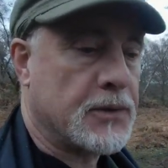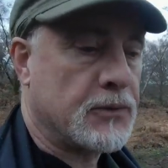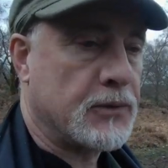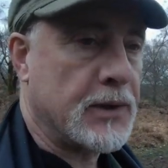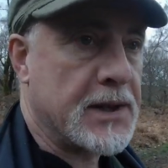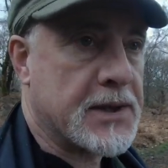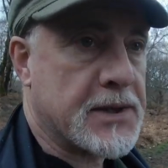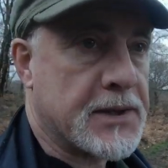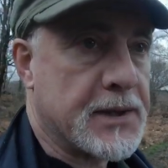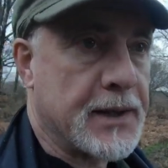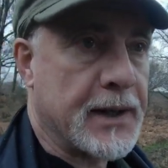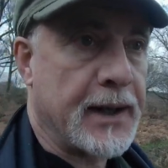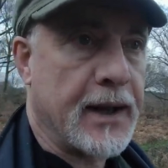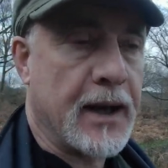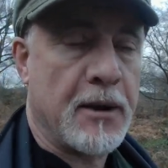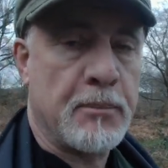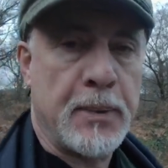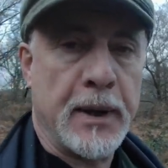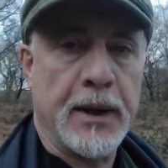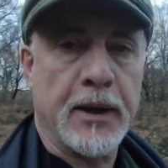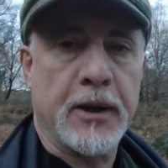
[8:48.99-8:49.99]
recently
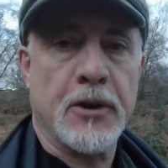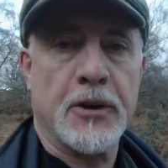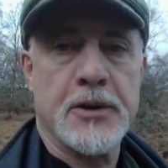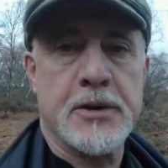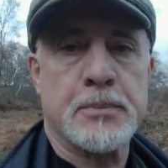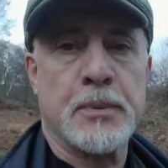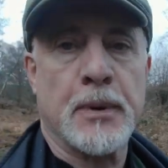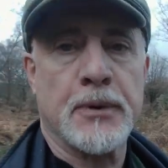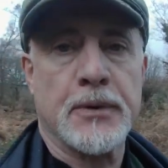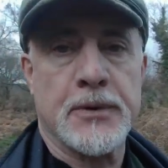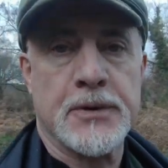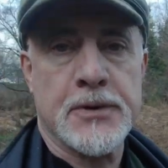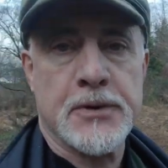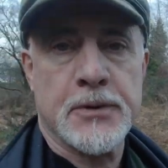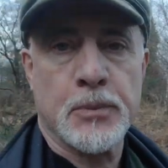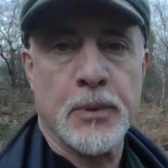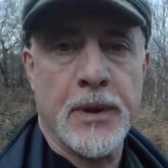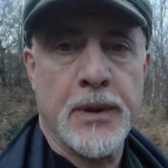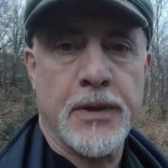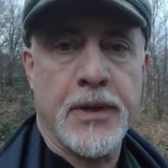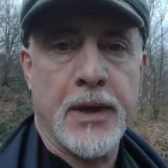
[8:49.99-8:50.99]
I've been in
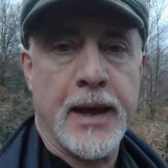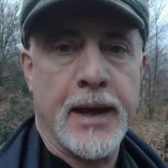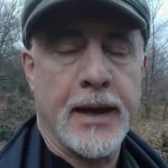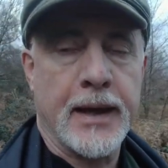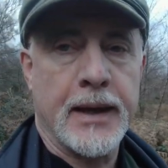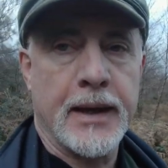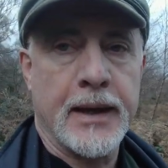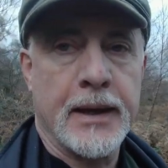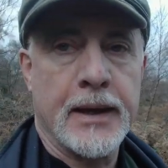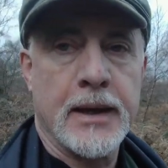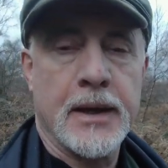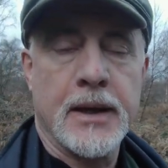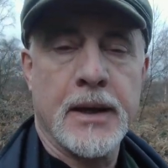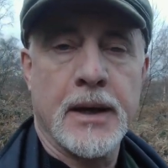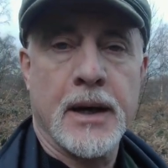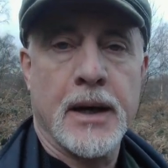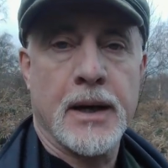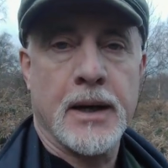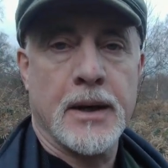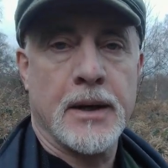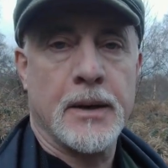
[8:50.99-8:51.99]
correspondence with a
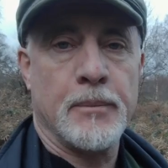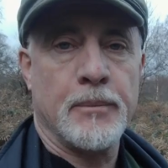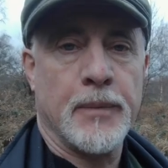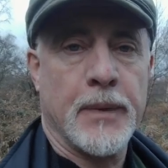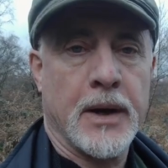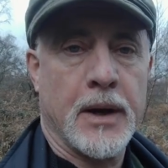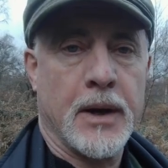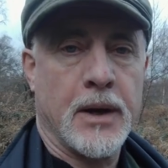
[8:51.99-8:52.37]
um,